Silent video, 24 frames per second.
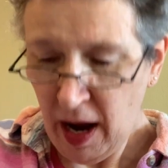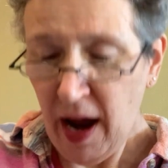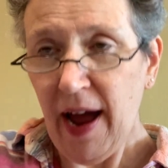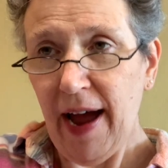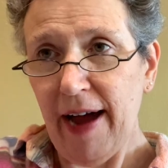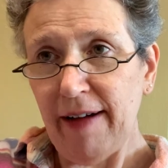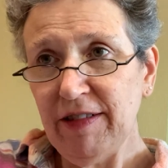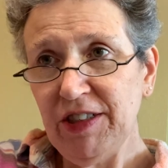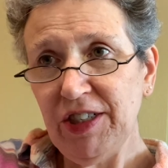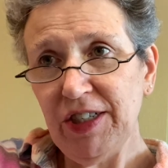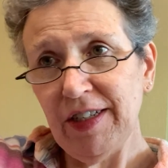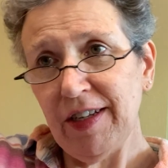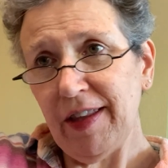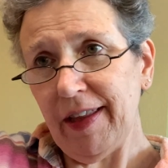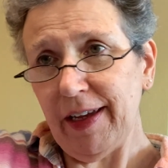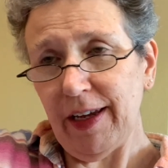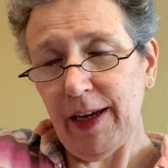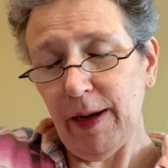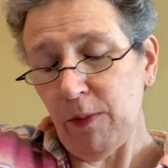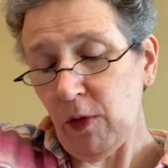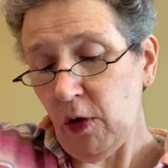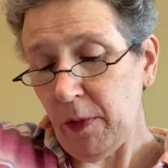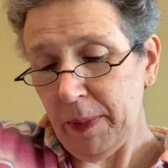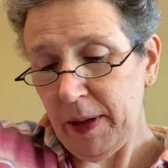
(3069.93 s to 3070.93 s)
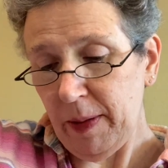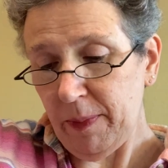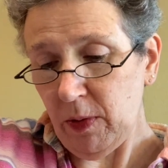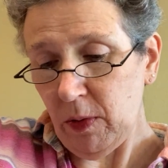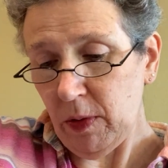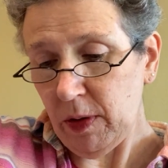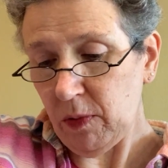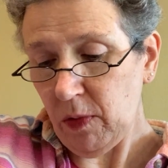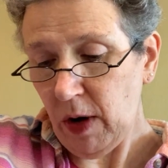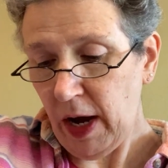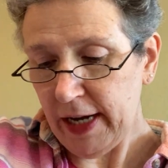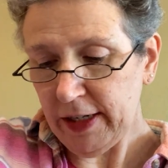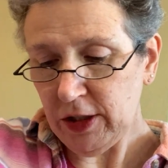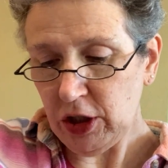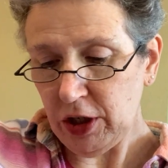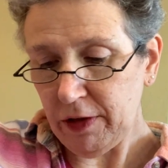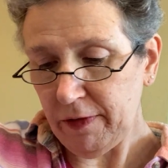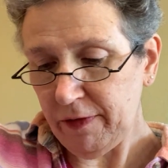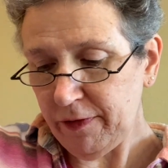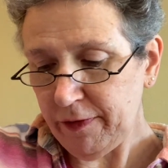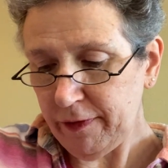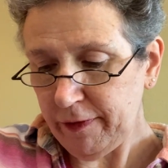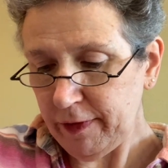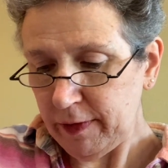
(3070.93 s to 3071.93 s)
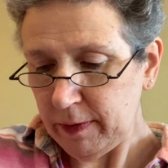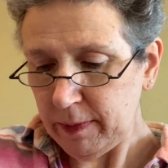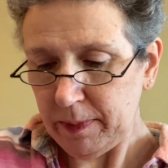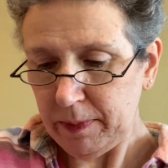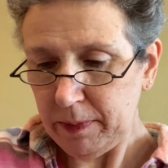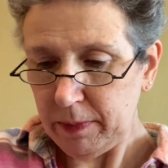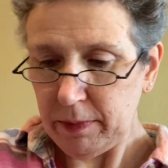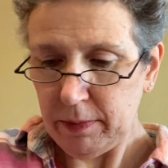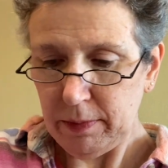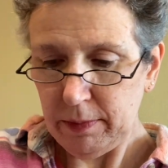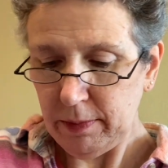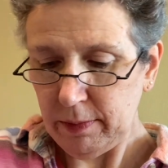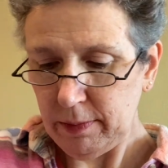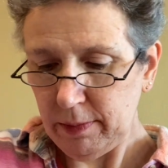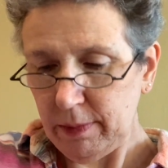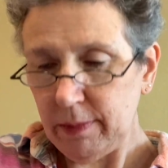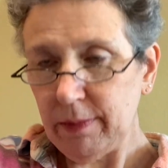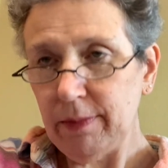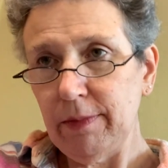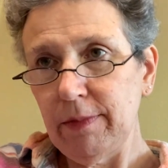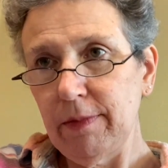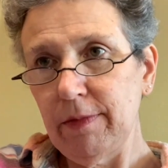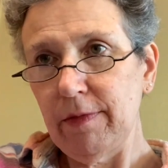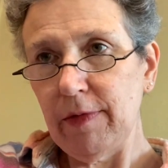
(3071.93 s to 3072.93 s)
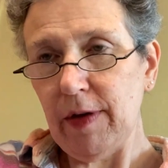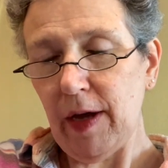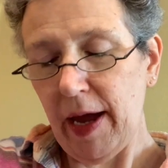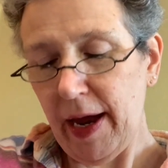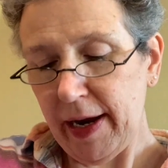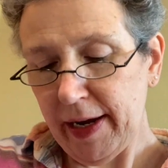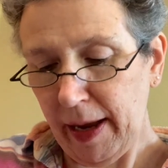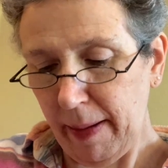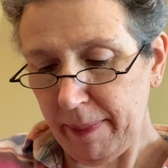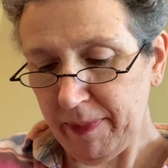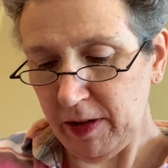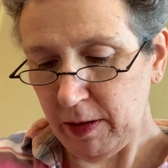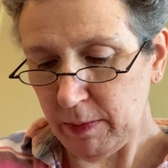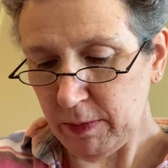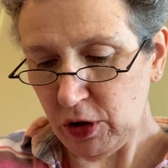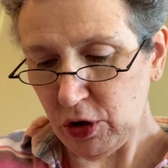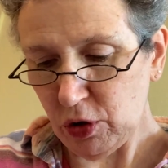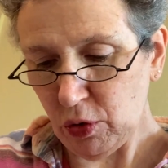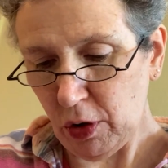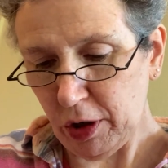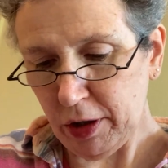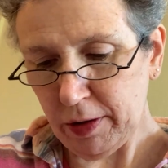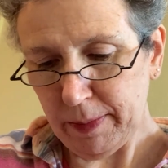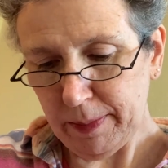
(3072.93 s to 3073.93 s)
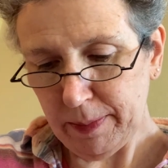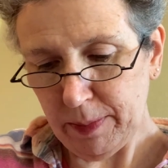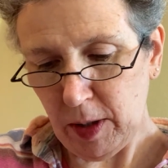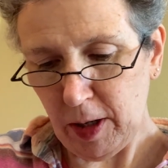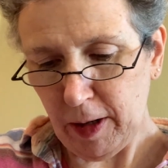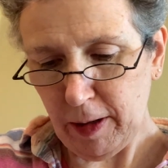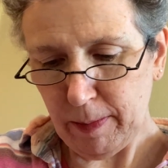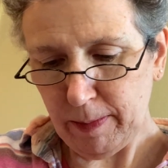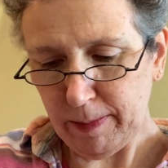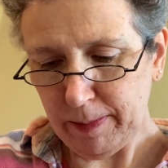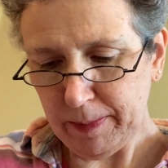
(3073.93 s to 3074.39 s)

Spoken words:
I was just thinking more people would watch if I kept them short. But.